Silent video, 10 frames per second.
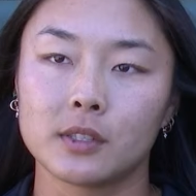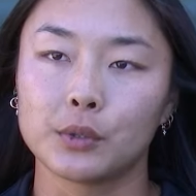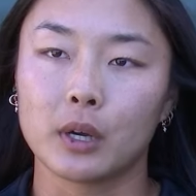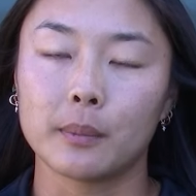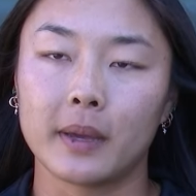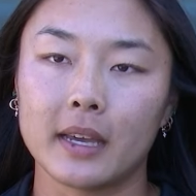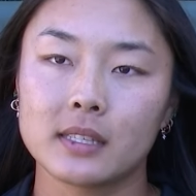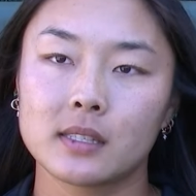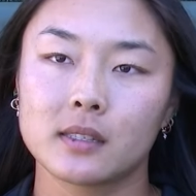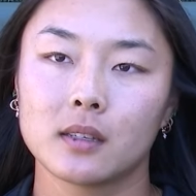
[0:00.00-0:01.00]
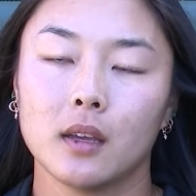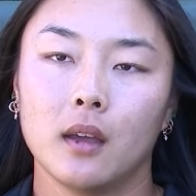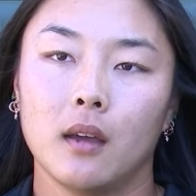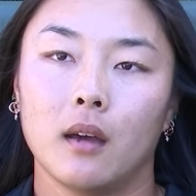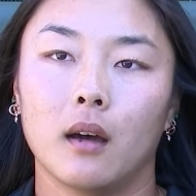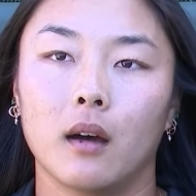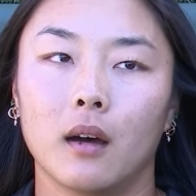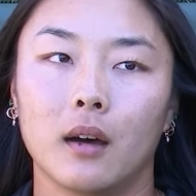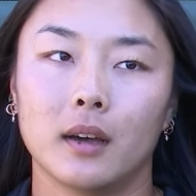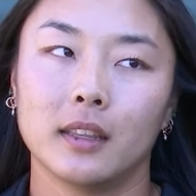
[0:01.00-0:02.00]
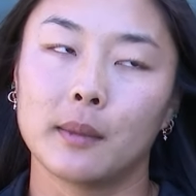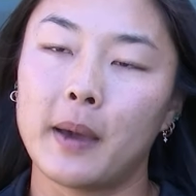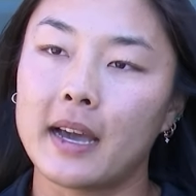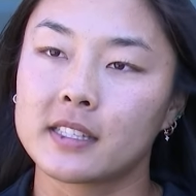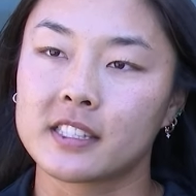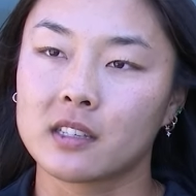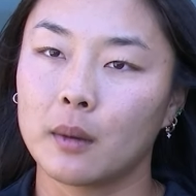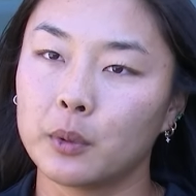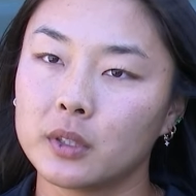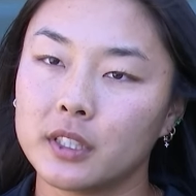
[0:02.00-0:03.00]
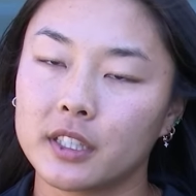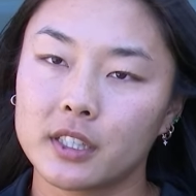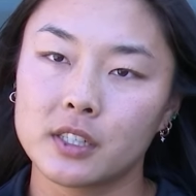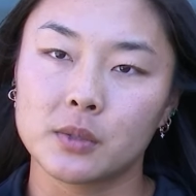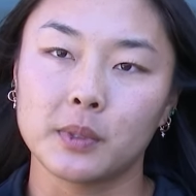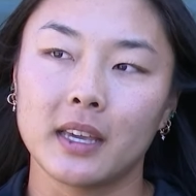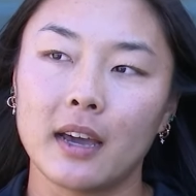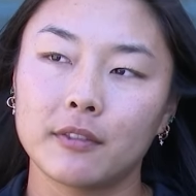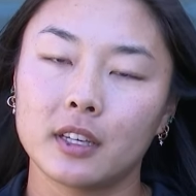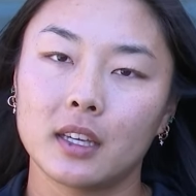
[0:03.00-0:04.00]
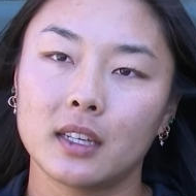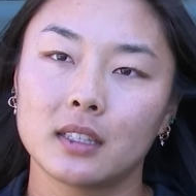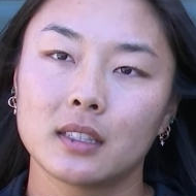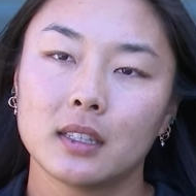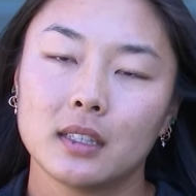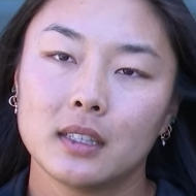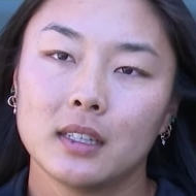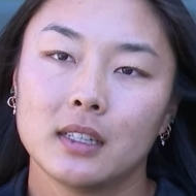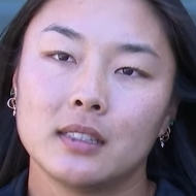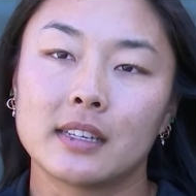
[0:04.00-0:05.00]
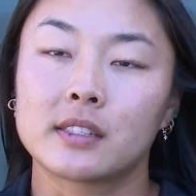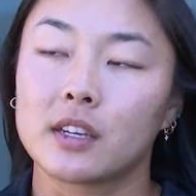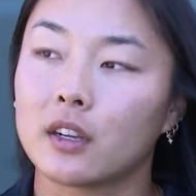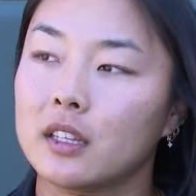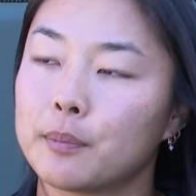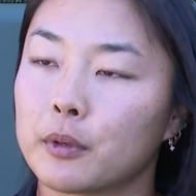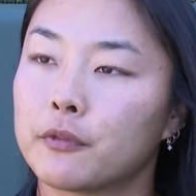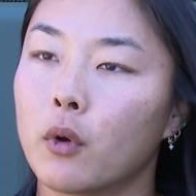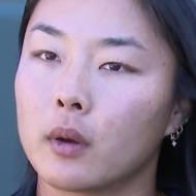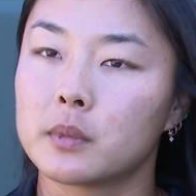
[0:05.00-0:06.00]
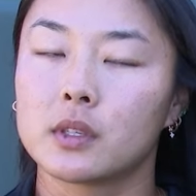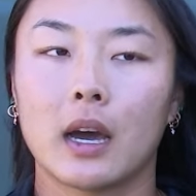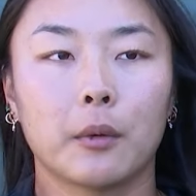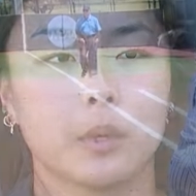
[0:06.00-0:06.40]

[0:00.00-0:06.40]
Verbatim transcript: do our best. Uh, in the past couple years, we haven't necessarily performed to how